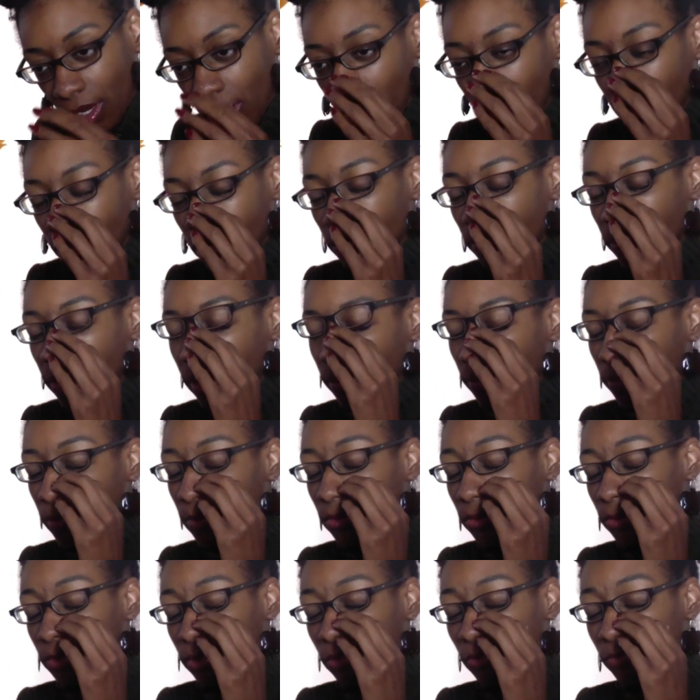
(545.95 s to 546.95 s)

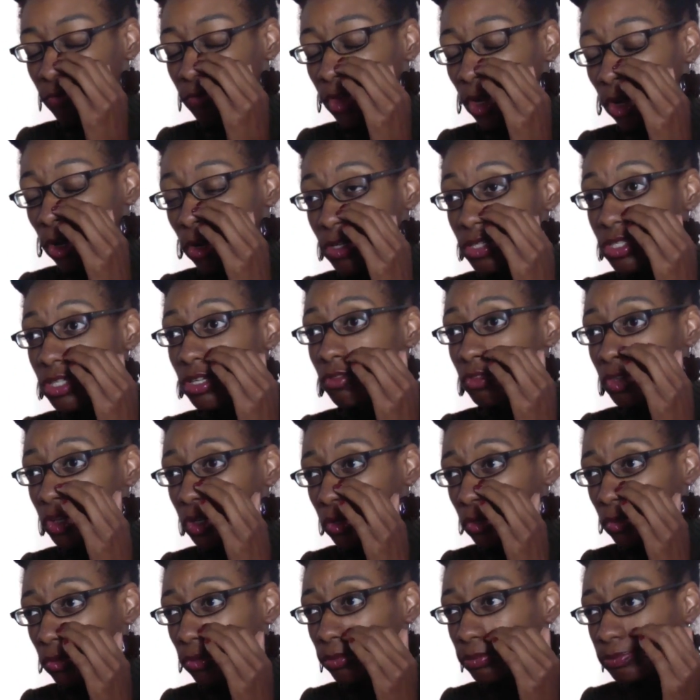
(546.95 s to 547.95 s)
Those of
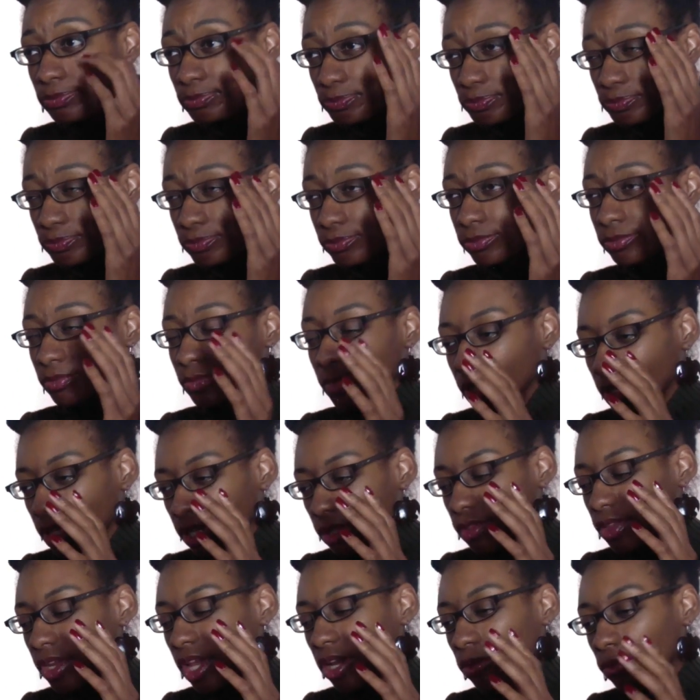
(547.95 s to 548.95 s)
you
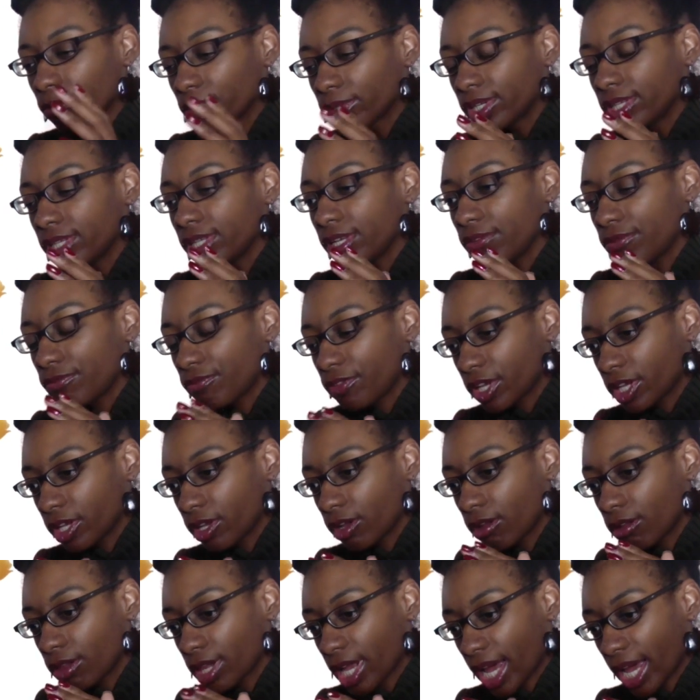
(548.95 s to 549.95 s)
that really
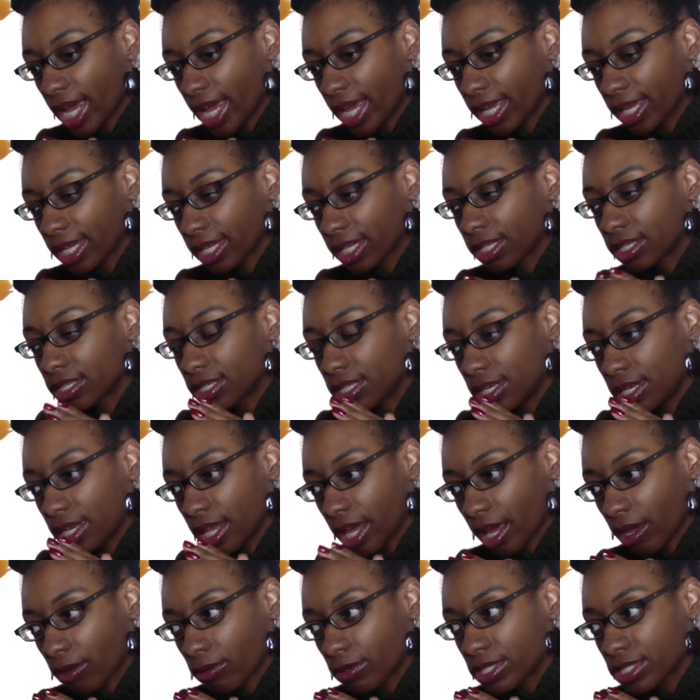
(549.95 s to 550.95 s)
feel like
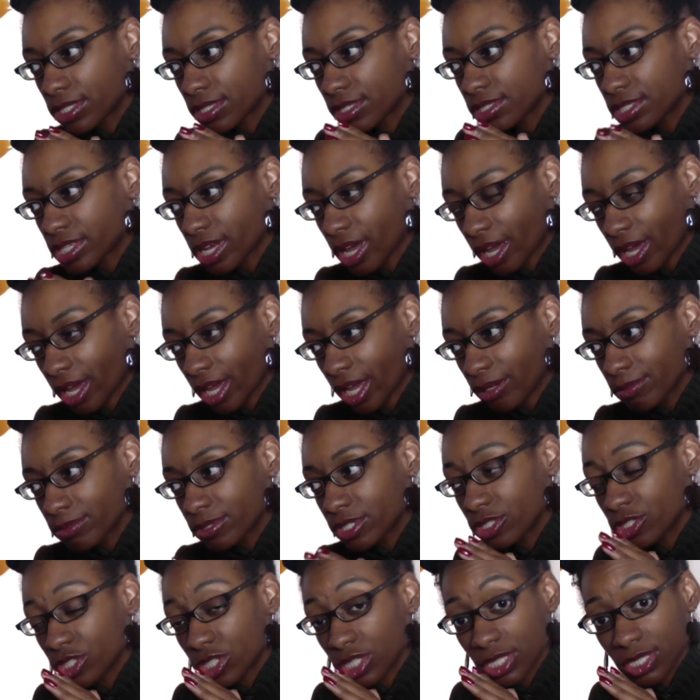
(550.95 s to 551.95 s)
now is the time
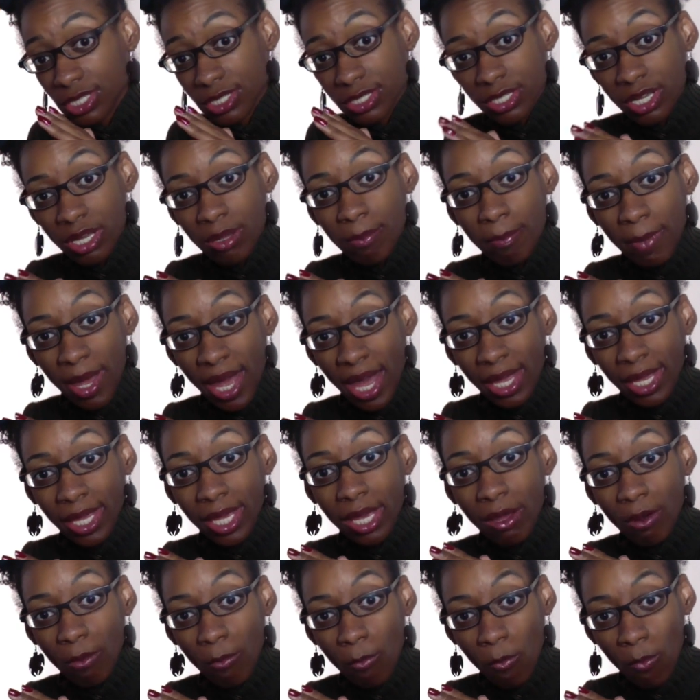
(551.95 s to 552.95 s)
to just sit back
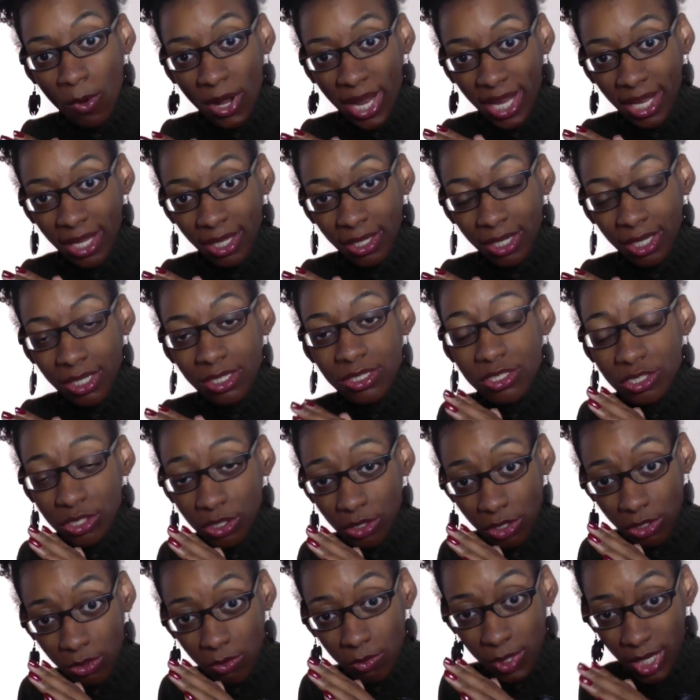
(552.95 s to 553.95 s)
and wait until
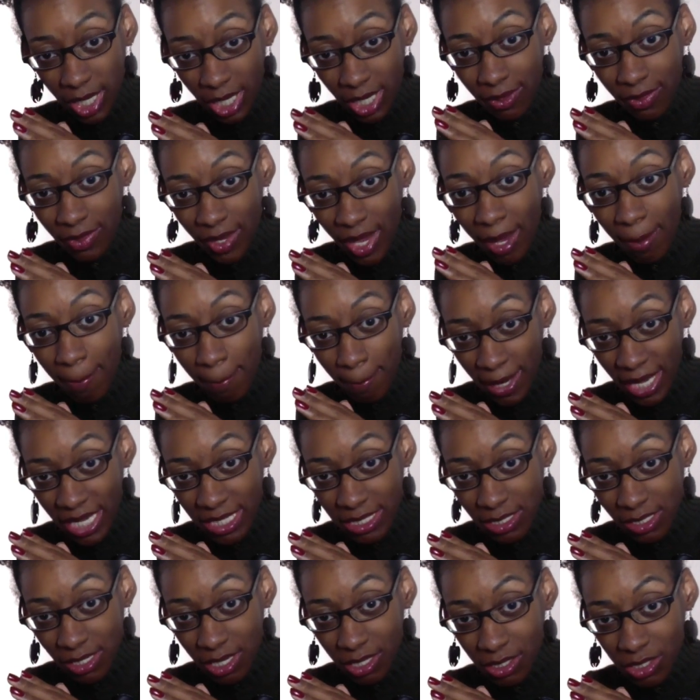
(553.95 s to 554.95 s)
you get that
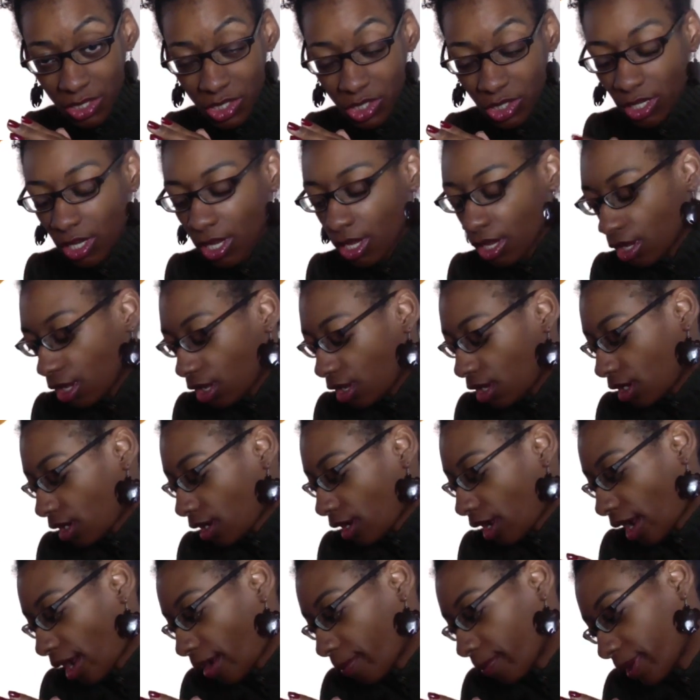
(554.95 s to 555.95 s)
message,
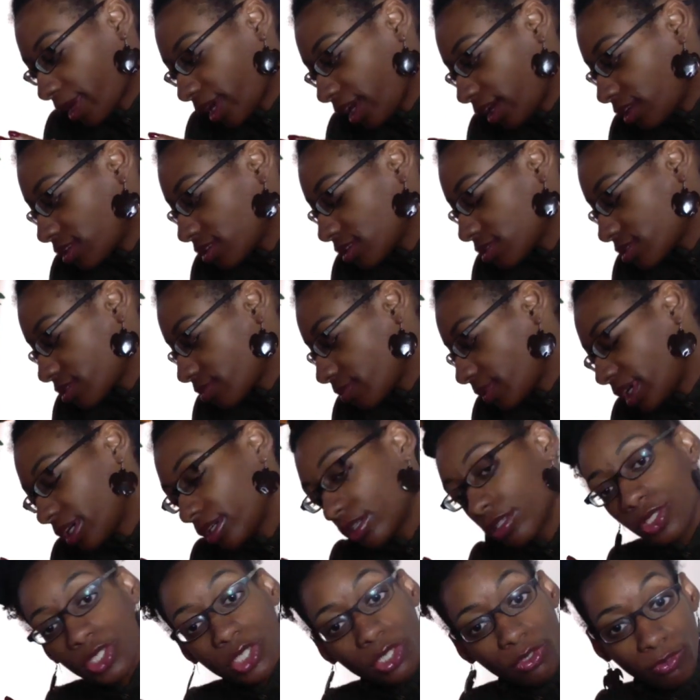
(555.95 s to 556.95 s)
I'm getting some
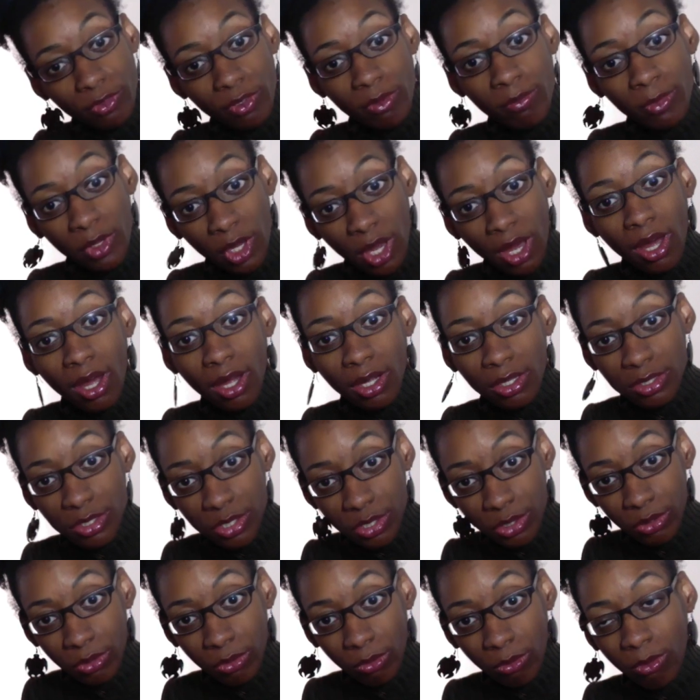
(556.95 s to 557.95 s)
energy from y'all
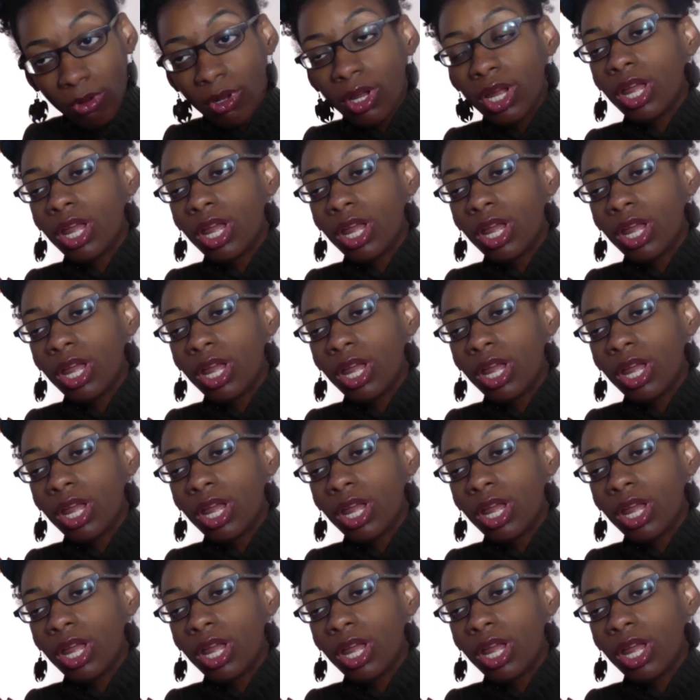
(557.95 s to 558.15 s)
too.